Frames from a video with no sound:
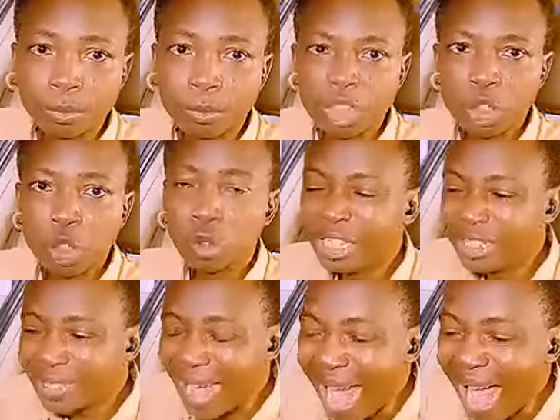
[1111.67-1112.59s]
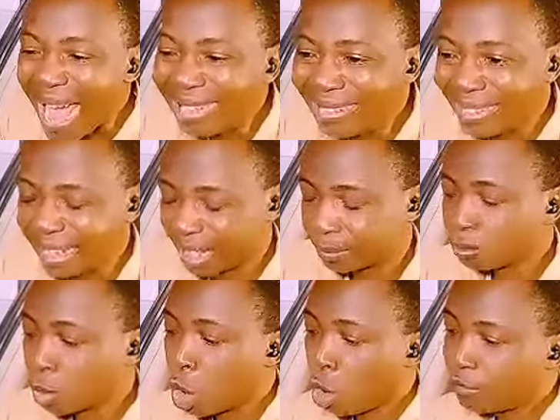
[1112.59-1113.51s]
So this idea
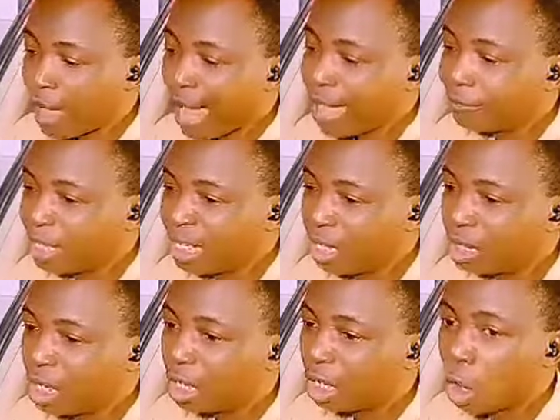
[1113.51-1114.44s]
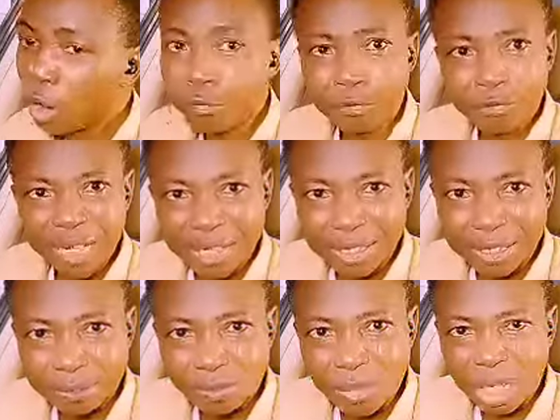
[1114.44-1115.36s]
of having conflict
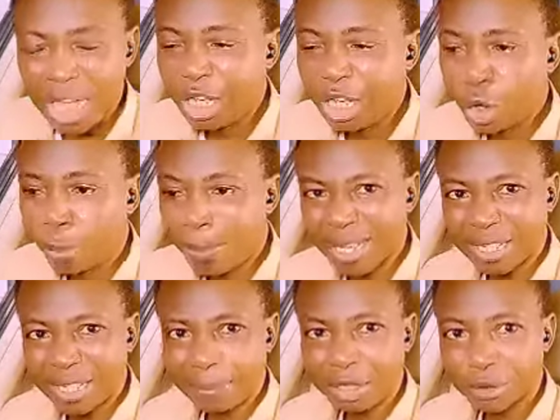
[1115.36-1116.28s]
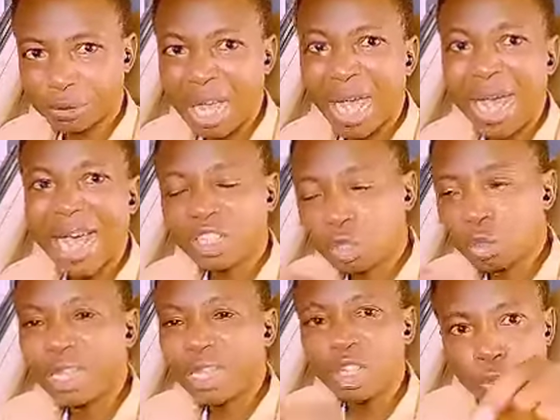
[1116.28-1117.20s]
in your perception has to
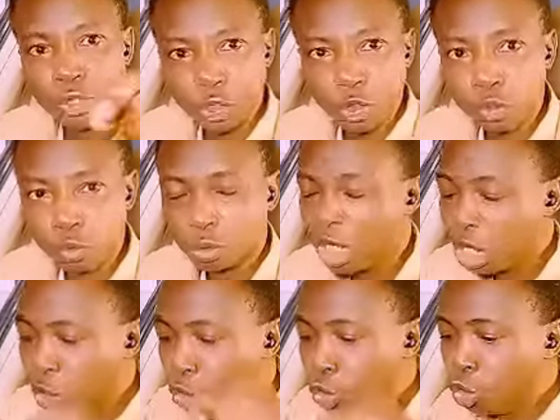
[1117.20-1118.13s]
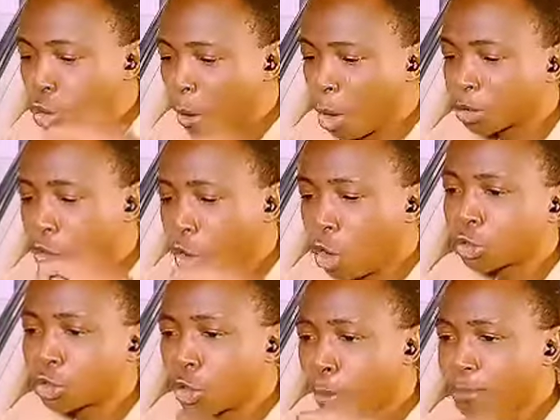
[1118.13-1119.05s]
start with you. You must
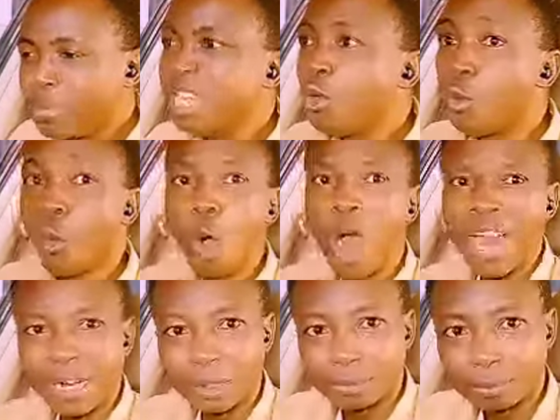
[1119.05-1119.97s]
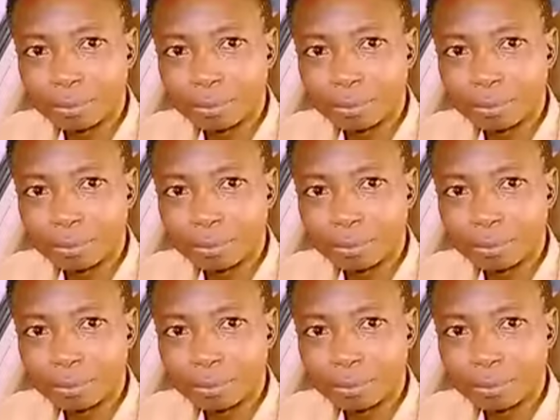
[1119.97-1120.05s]
also be one.